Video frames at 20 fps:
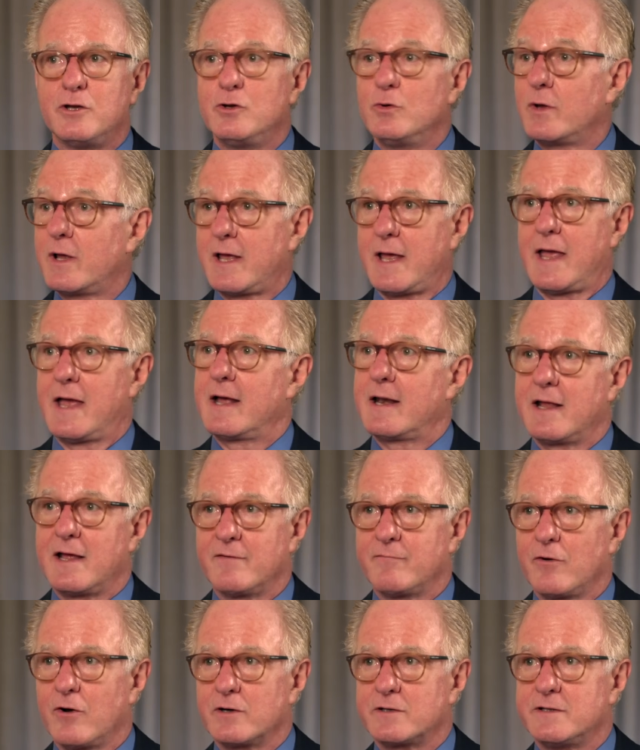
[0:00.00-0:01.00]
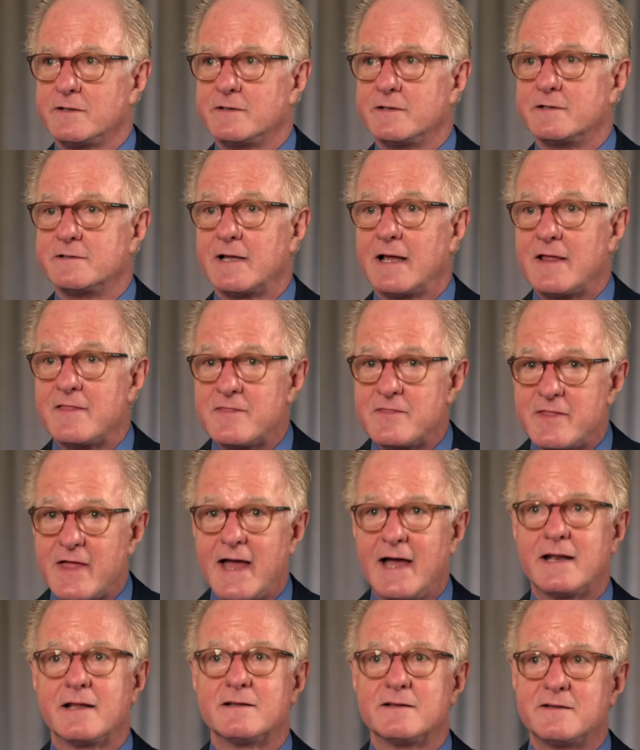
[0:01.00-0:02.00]
you can't have heart disease. And
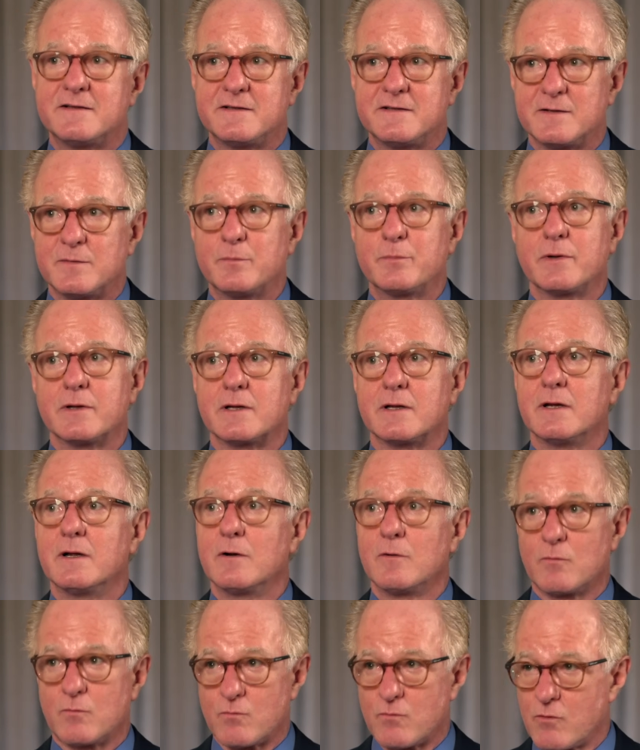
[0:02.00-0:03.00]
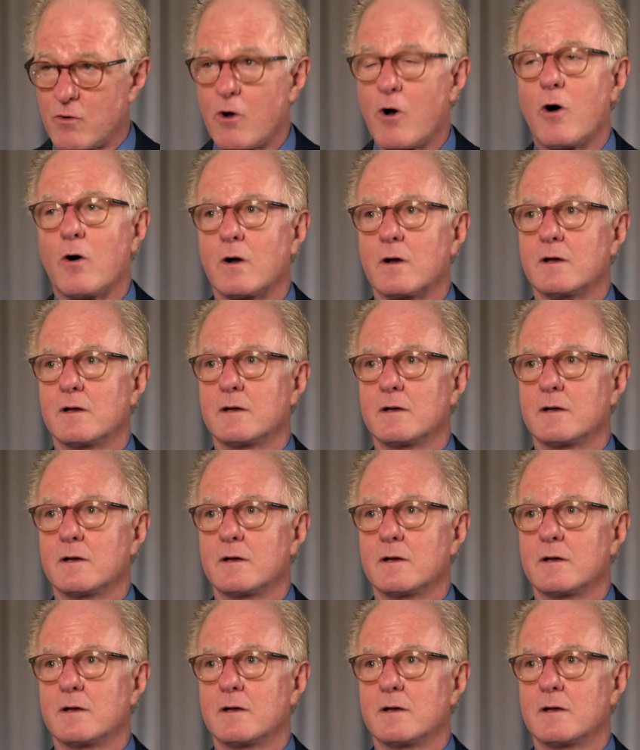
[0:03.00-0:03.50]
that is simply wrong.